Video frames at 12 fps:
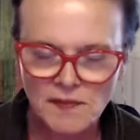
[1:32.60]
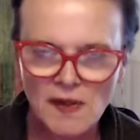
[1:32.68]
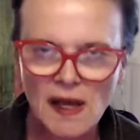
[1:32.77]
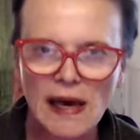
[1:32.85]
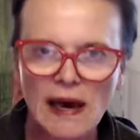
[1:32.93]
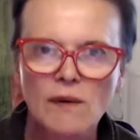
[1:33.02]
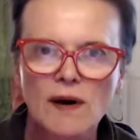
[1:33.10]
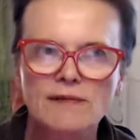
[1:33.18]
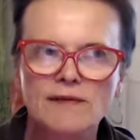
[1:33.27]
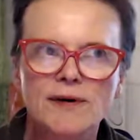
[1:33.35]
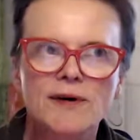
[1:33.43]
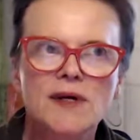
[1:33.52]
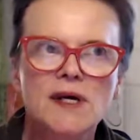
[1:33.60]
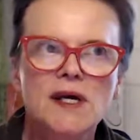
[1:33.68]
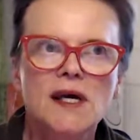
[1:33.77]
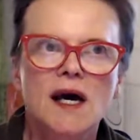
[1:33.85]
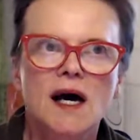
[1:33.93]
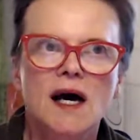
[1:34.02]
However,
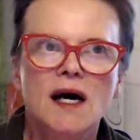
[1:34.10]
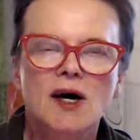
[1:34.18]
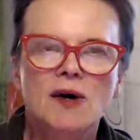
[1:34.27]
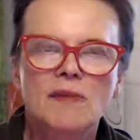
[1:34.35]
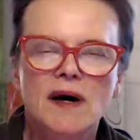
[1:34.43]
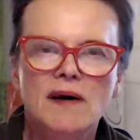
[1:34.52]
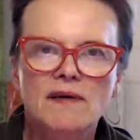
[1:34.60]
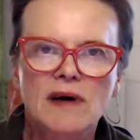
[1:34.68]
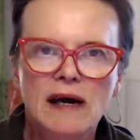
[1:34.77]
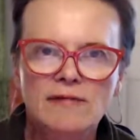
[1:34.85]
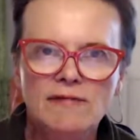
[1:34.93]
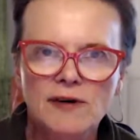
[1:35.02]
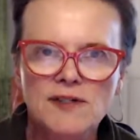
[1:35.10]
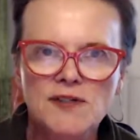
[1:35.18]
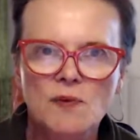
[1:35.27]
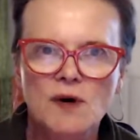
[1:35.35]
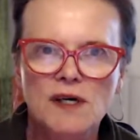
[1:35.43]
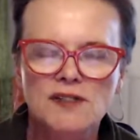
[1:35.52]
I first
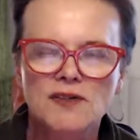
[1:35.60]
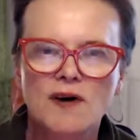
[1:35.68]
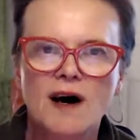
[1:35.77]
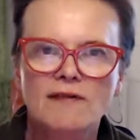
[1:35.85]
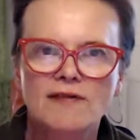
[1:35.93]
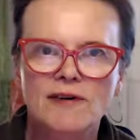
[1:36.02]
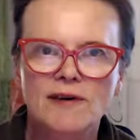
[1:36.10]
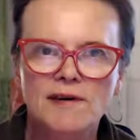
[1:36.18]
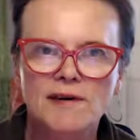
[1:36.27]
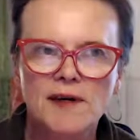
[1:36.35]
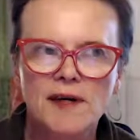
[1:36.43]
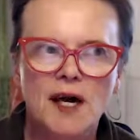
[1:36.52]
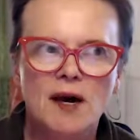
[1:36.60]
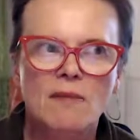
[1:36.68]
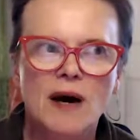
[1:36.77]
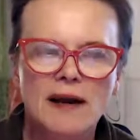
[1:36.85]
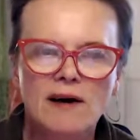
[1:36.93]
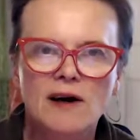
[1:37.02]
want to offer my
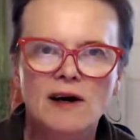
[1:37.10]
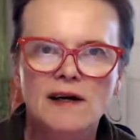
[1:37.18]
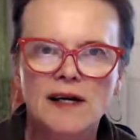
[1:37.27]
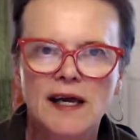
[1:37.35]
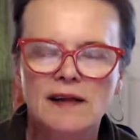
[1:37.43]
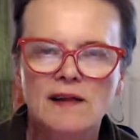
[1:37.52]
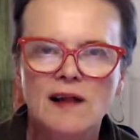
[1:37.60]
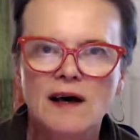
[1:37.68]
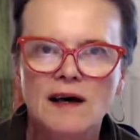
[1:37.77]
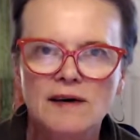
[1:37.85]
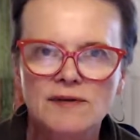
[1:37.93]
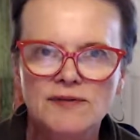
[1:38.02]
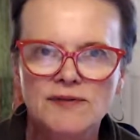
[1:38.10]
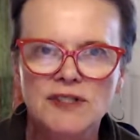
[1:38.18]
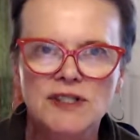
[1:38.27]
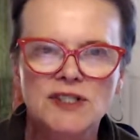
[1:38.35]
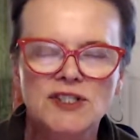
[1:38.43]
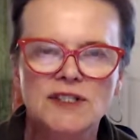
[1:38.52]
heart and love to
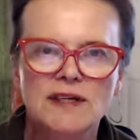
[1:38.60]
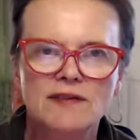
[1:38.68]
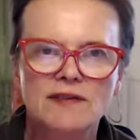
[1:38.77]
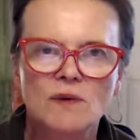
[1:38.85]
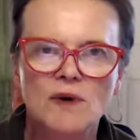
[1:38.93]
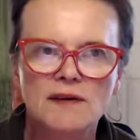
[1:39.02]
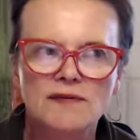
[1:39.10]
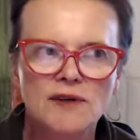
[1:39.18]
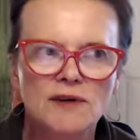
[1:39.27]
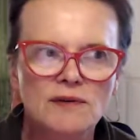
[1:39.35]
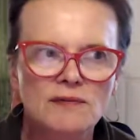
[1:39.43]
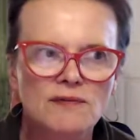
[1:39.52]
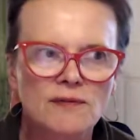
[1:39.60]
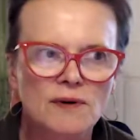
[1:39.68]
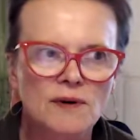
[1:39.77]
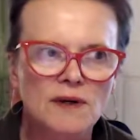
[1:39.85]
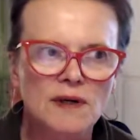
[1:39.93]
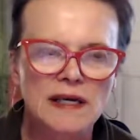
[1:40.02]
each and every one of you.
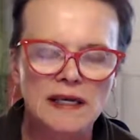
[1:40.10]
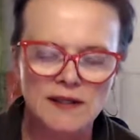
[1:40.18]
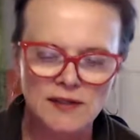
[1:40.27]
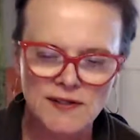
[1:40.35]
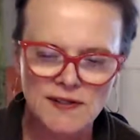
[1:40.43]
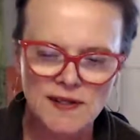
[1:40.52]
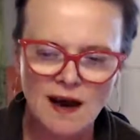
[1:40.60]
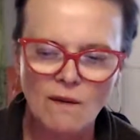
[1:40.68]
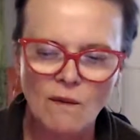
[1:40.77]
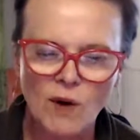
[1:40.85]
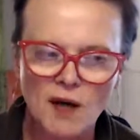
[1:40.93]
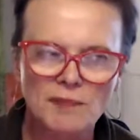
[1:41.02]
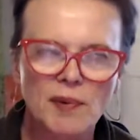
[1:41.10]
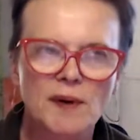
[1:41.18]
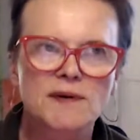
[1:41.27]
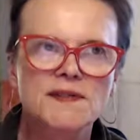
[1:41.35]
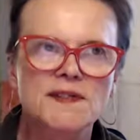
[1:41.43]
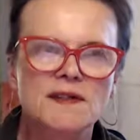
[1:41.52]
For there's not one
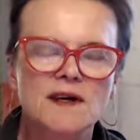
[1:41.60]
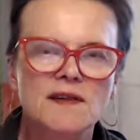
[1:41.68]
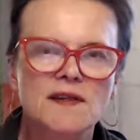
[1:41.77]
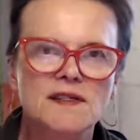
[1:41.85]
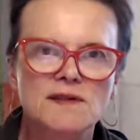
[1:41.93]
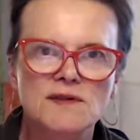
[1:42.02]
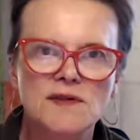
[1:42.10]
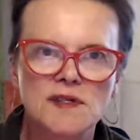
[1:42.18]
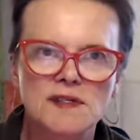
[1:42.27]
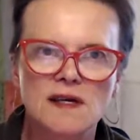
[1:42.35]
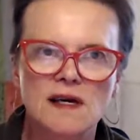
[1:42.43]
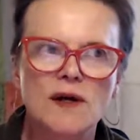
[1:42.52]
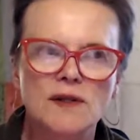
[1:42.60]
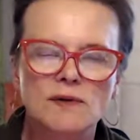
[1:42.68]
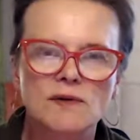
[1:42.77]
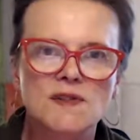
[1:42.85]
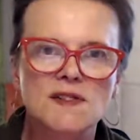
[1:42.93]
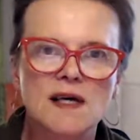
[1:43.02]
person on this earth that's not going through
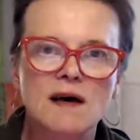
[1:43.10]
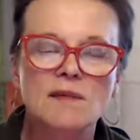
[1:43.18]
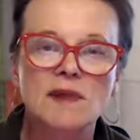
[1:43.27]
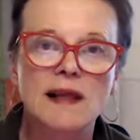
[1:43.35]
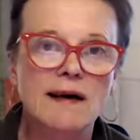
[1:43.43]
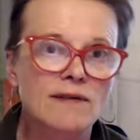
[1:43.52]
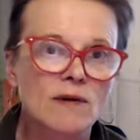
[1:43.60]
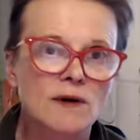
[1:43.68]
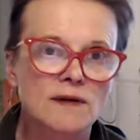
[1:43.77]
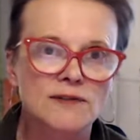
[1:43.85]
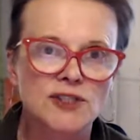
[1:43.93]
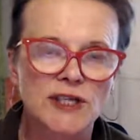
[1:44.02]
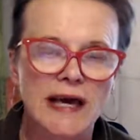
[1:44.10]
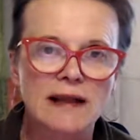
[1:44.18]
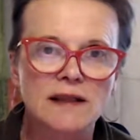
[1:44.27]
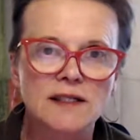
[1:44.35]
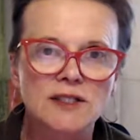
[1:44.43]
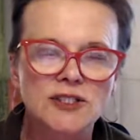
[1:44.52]
some level of
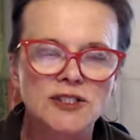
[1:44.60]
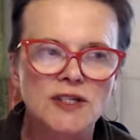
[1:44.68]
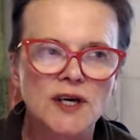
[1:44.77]
challenge,